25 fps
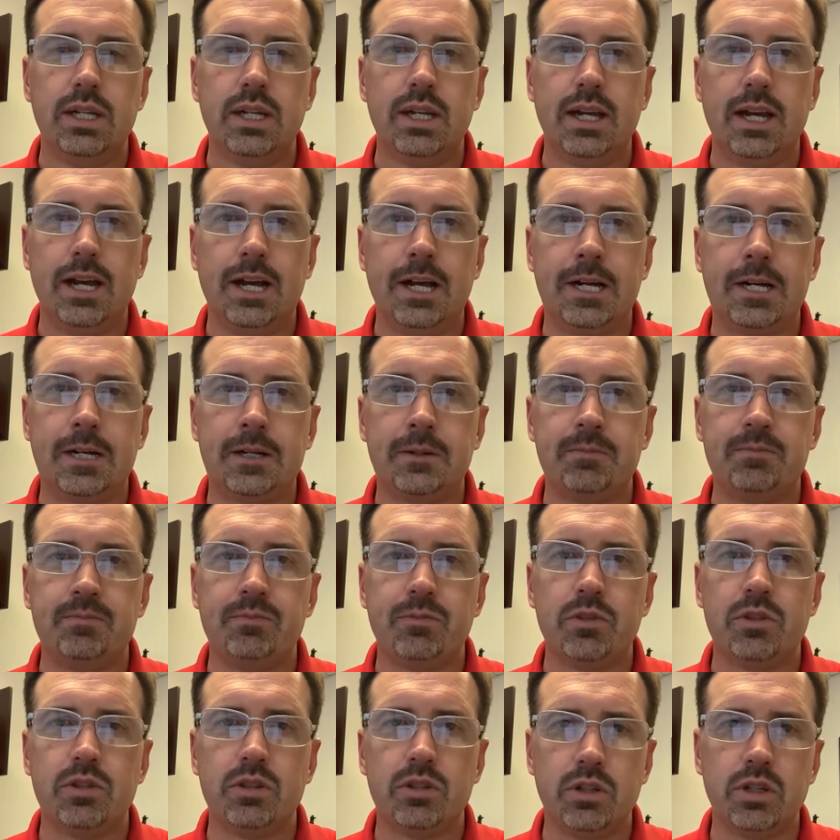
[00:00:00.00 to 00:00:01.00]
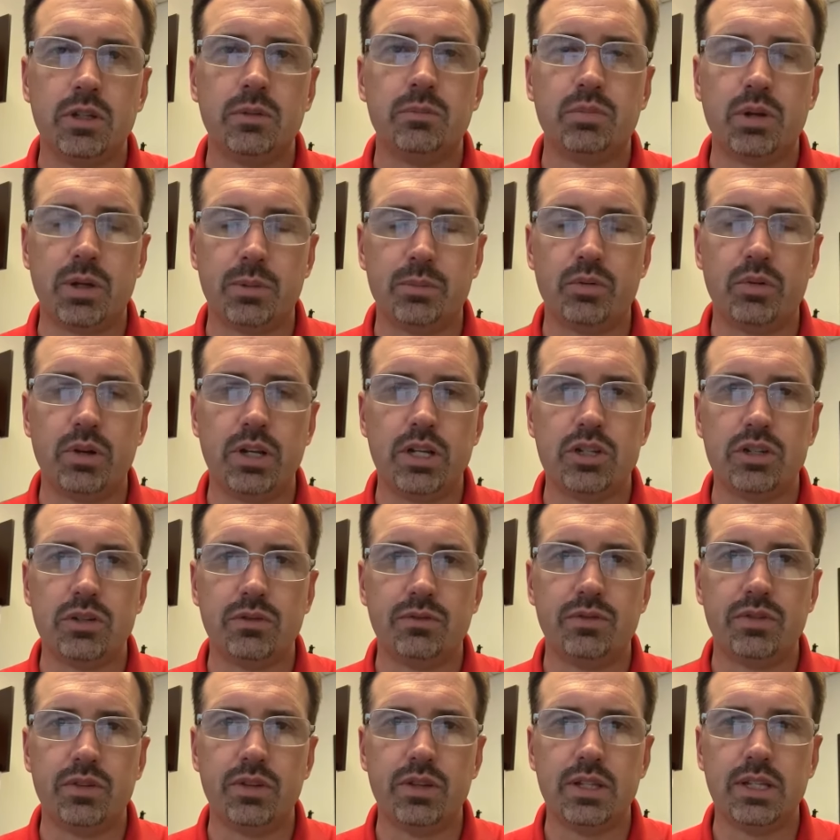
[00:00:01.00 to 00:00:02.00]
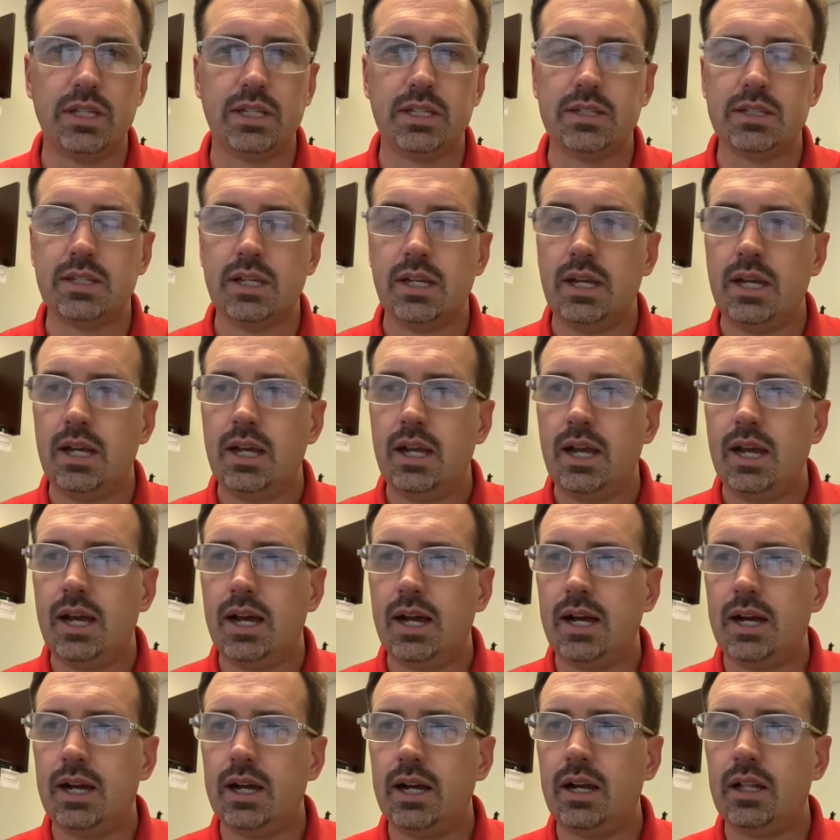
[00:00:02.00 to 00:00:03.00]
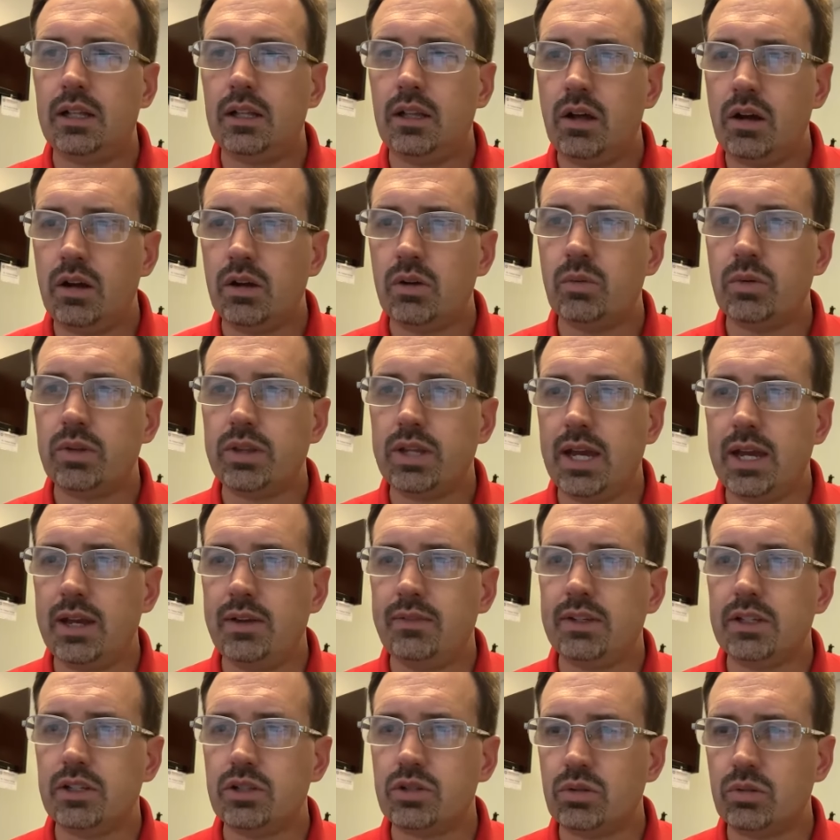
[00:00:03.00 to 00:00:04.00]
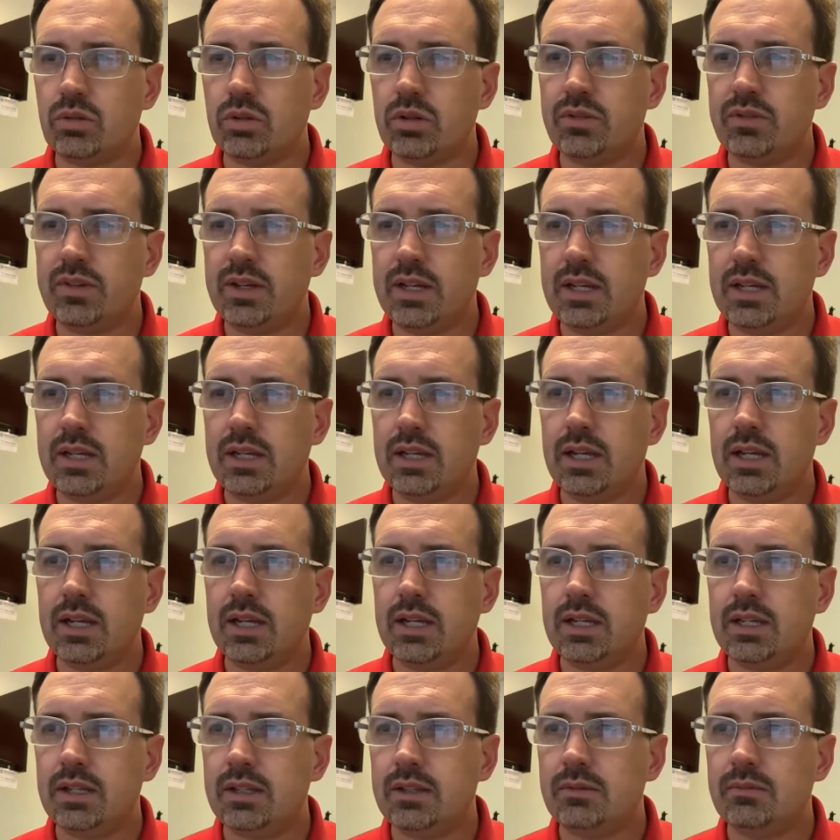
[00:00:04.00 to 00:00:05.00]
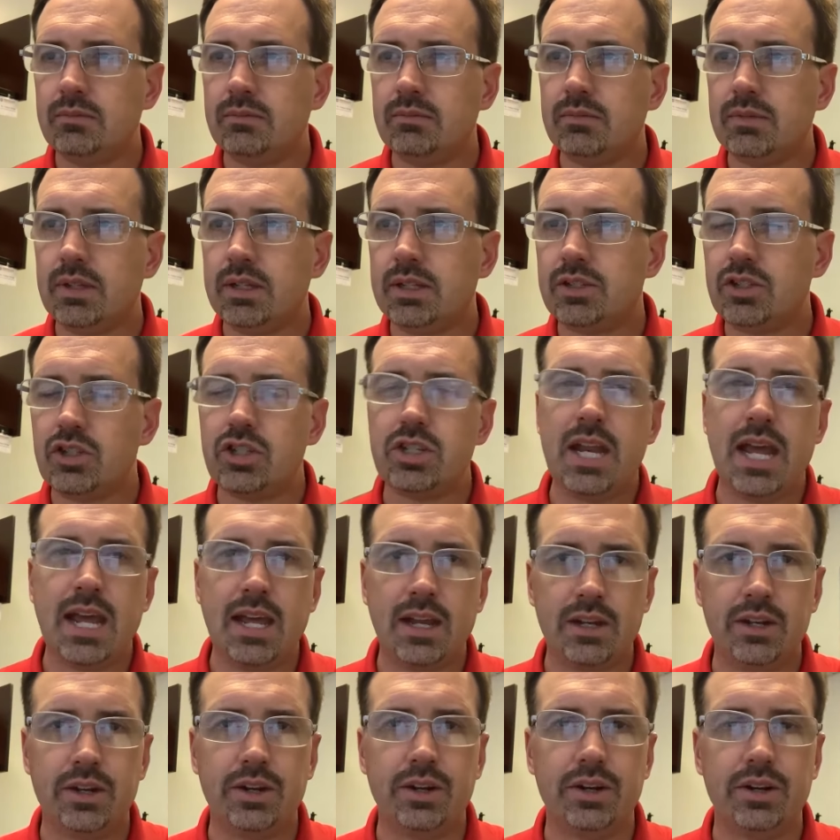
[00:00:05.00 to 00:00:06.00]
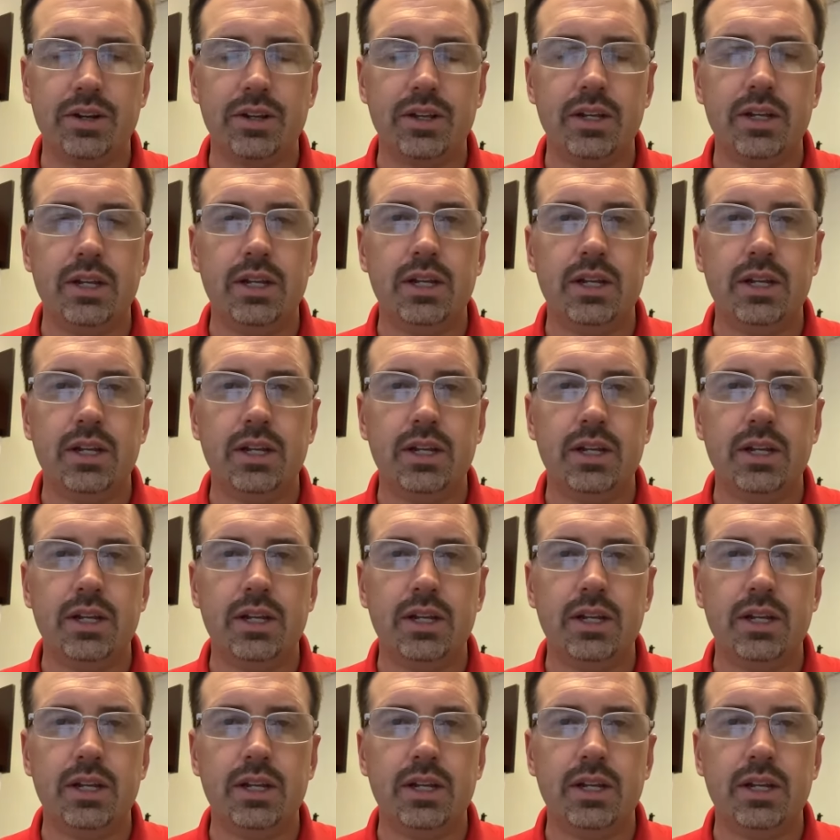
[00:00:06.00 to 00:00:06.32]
in preparation for these, along with having sort of a standard,